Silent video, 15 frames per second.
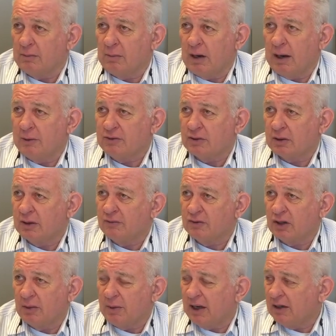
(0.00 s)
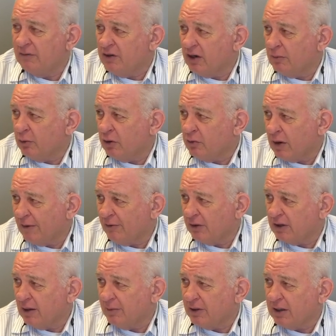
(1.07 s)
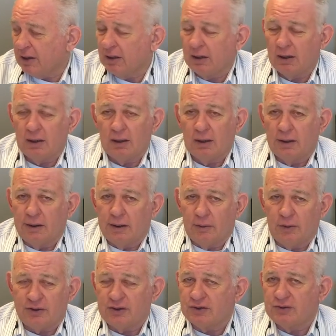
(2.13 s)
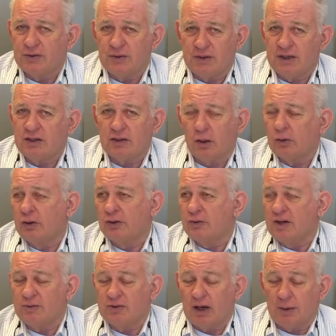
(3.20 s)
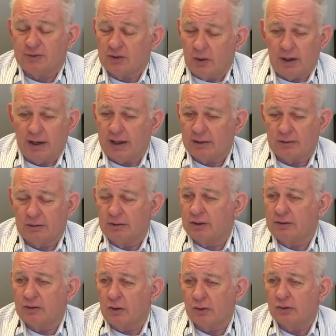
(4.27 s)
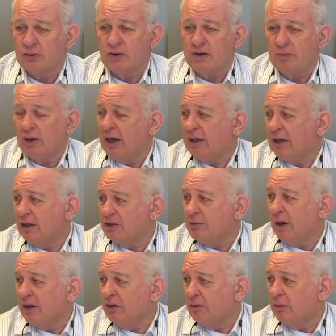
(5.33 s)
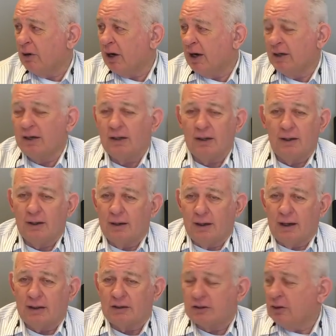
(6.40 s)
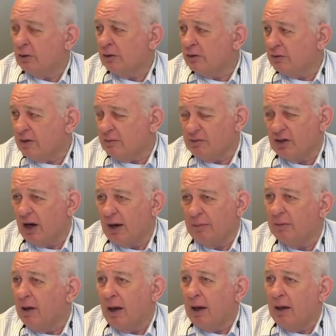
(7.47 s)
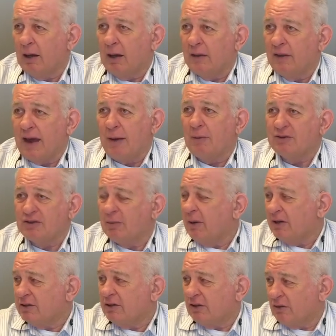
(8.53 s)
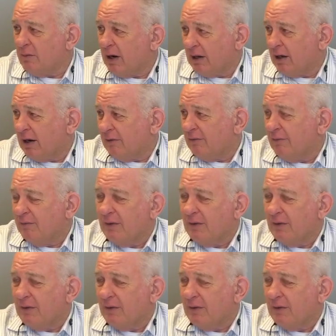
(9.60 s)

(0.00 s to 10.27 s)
I was given command of an airborne rifle company, which is the total dream job. So I had the total dream lady as my new bride and the total dream job. That was the best year of my life.